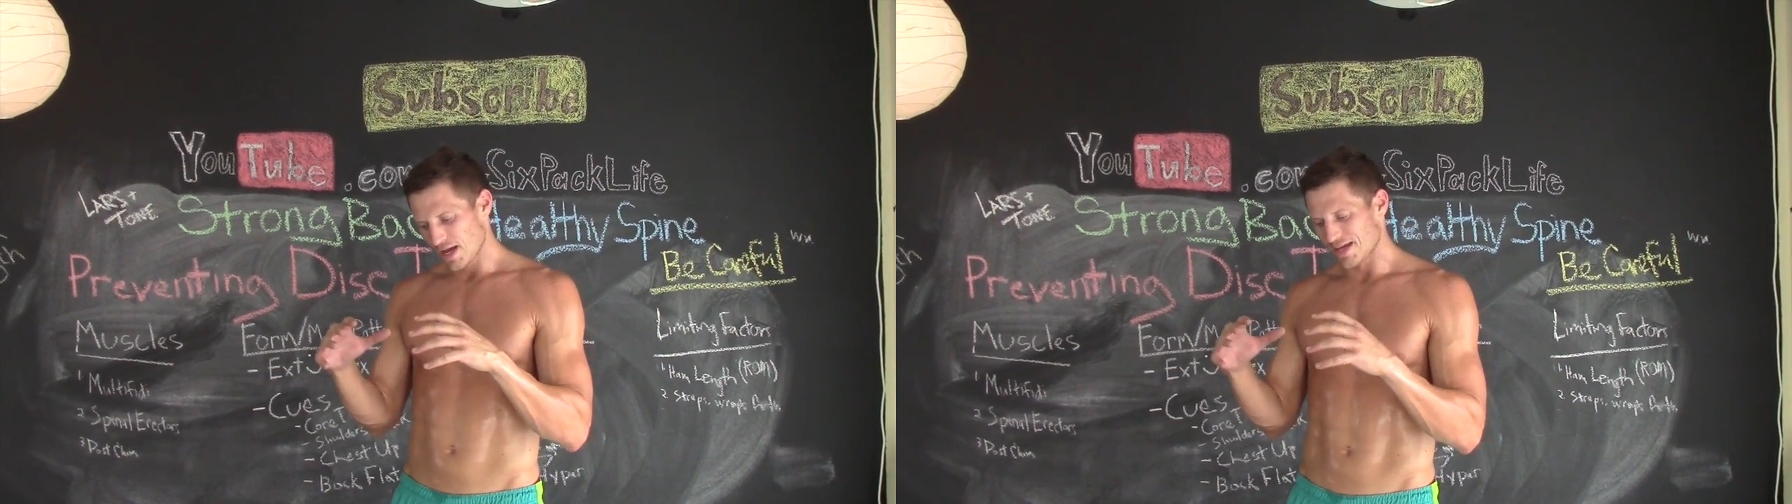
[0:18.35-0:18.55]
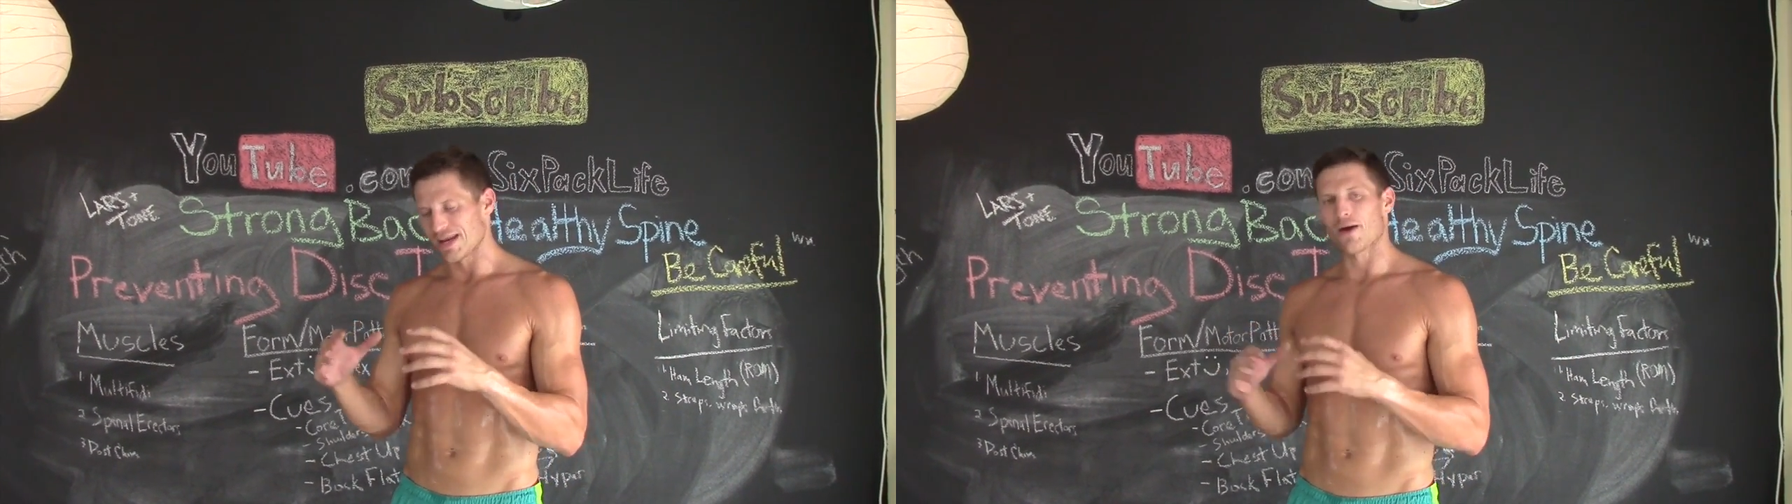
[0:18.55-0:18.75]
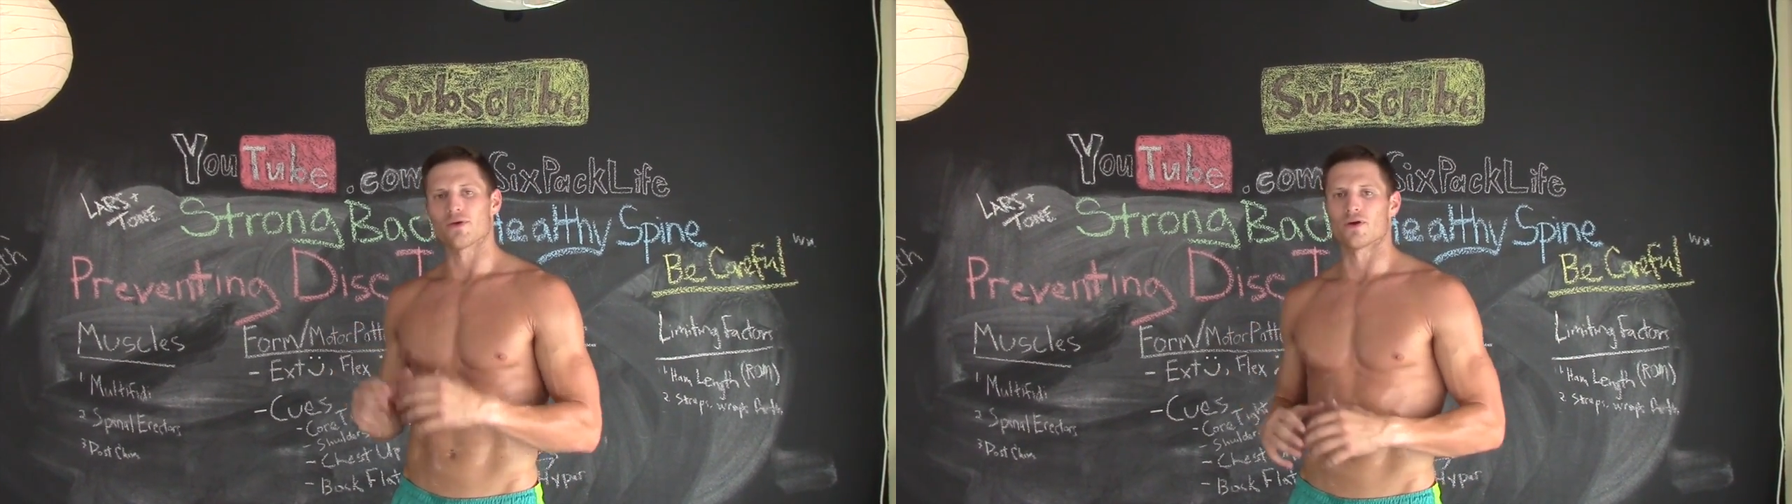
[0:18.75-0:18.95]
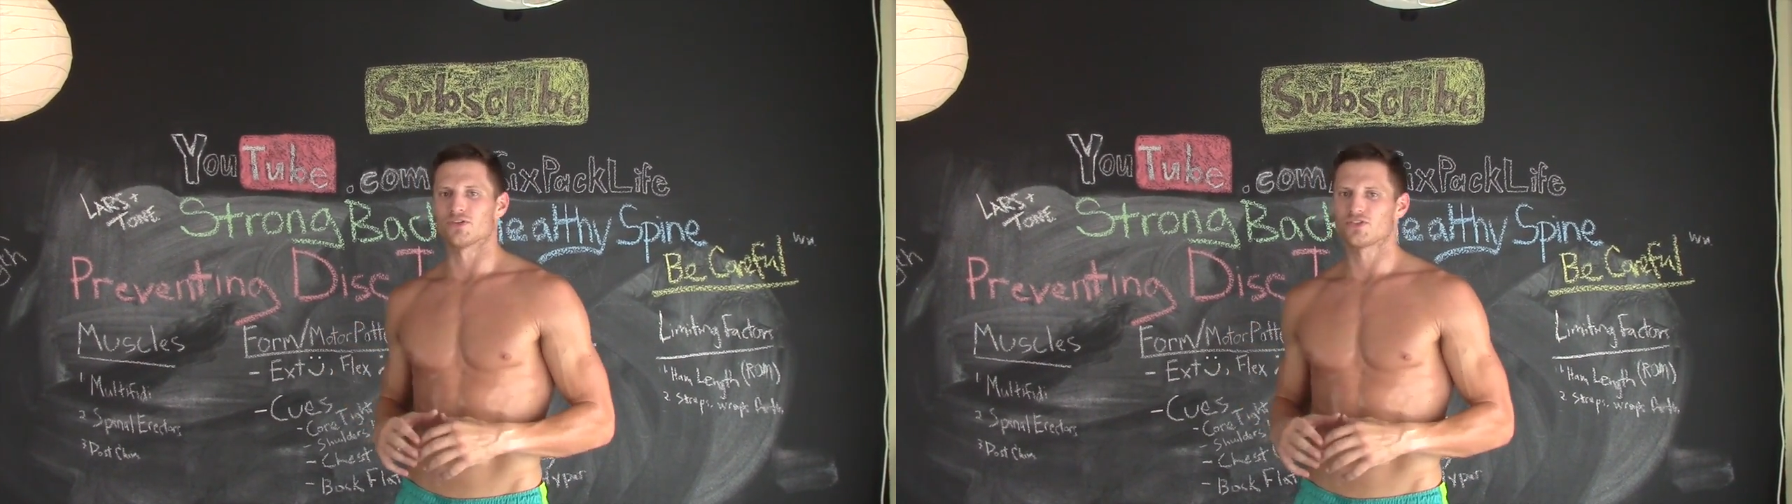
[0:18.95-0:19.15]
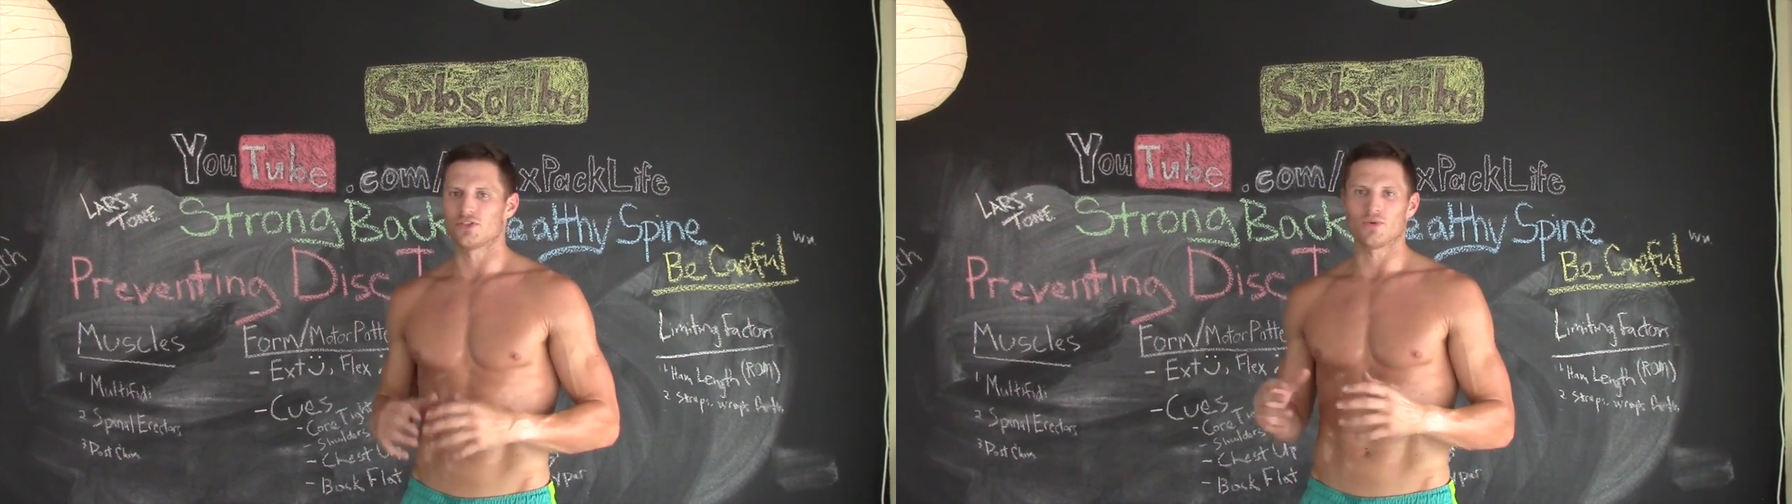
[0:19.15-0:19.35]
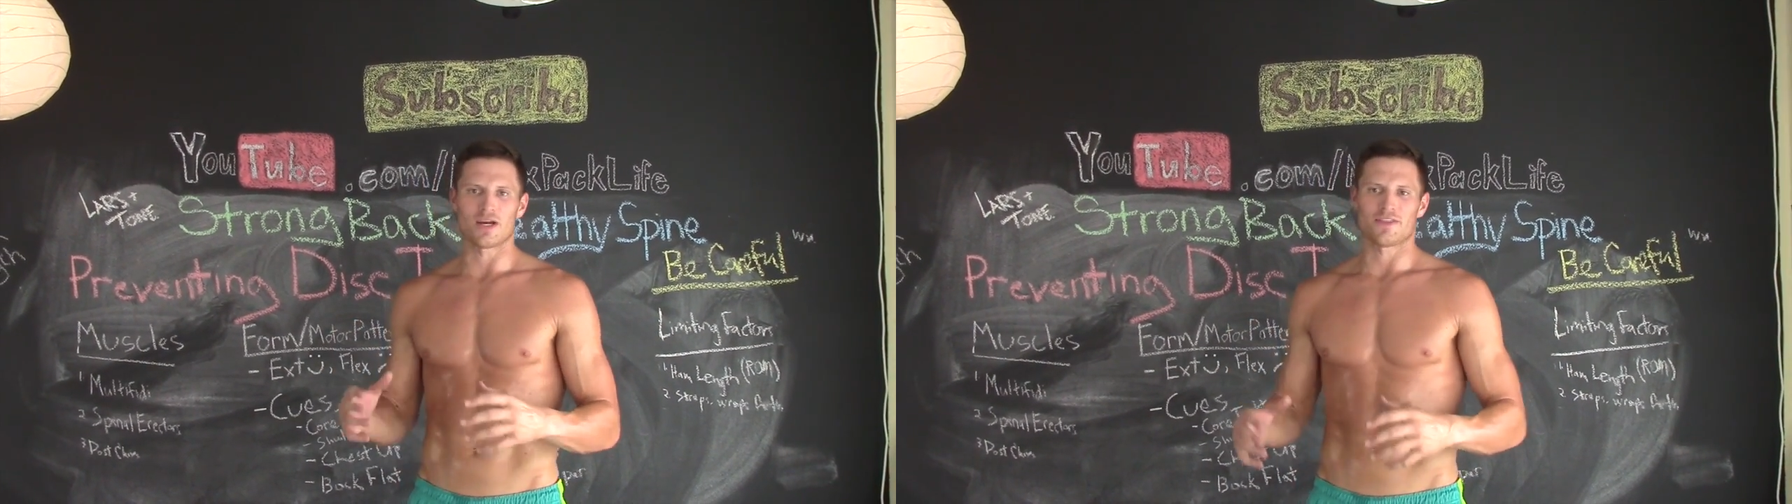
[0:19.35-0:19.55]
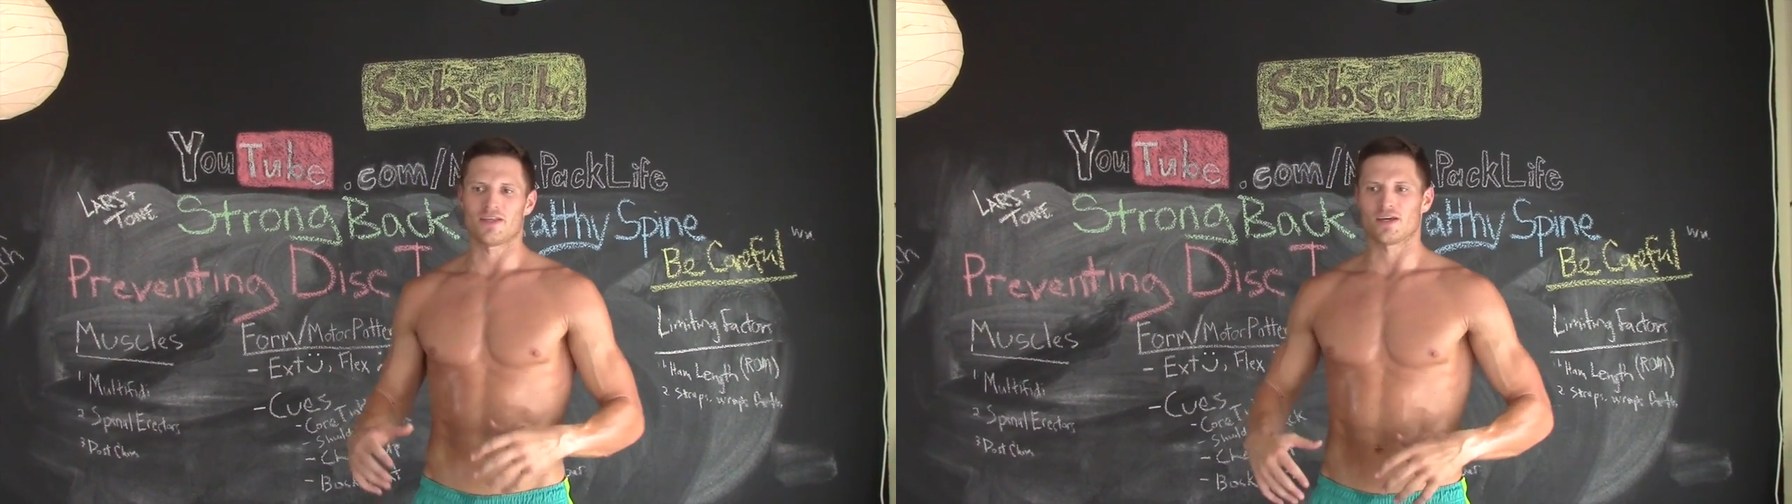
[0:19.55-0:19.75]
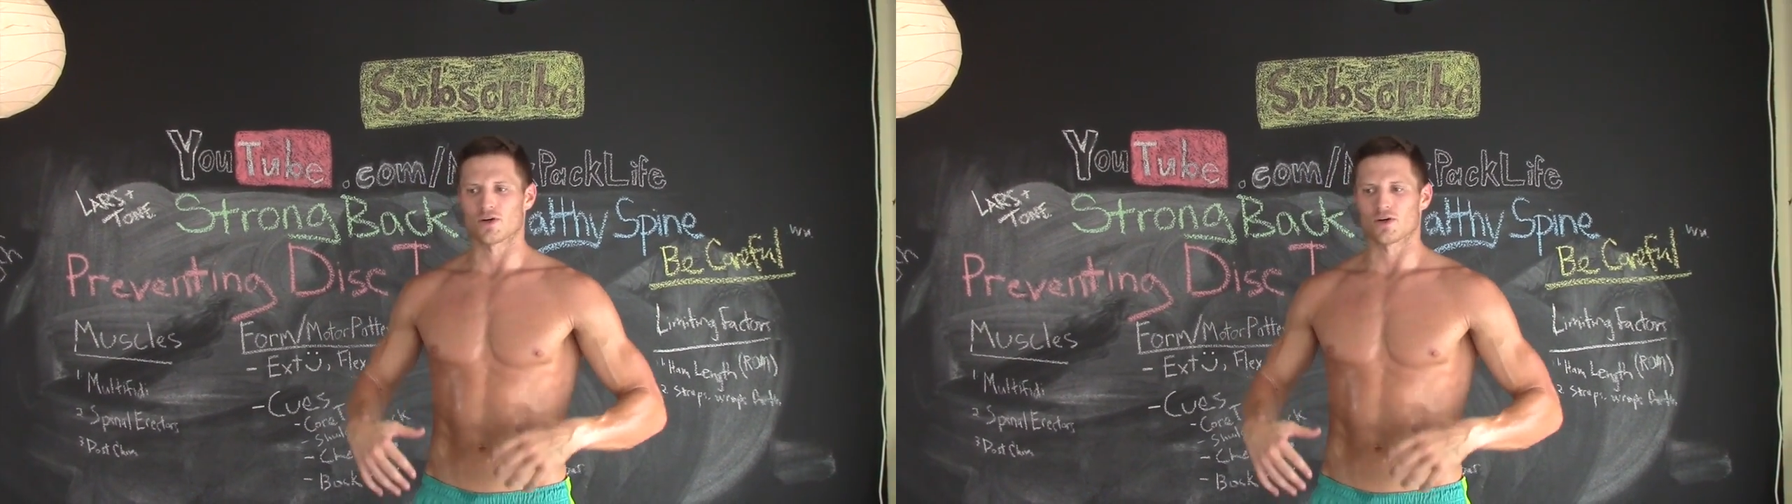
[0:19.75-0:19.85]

and now it hurts to do anything.